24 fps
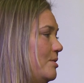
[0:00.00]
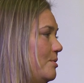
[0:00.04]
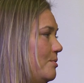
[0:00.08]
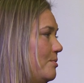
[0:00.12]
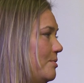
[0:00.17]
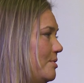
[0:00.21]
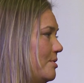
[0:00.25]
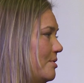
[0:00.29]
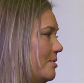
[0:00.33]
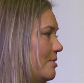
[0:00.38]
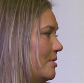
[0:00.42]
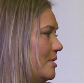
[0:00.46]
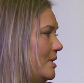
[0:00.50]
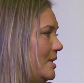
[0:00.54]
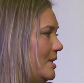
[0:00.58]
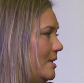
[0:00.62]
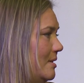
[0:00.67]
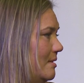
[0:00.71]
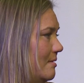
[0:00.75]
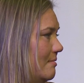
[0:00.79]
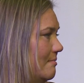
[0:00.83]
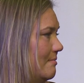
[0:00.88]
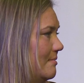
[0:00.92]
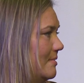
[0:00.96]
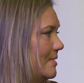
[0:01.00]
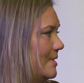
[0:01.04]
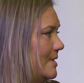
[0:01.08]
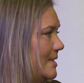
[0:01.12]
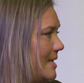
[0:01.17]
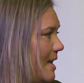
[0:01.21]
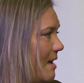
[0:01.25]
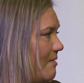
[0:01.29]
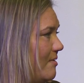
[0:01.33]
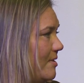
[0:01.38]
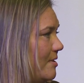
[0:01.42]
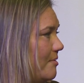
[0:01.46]
2:30 and
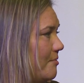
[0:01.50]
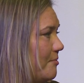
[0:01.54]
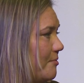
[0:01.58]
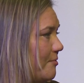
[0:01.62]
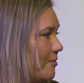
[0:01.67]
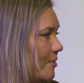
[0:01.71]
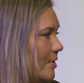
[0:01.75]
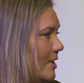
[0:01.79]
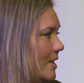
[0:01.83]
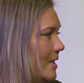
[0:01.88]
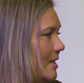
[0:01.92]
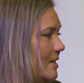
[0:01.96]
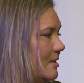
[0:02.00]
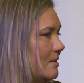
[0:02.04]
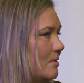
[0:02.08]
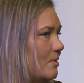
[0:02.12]
7 free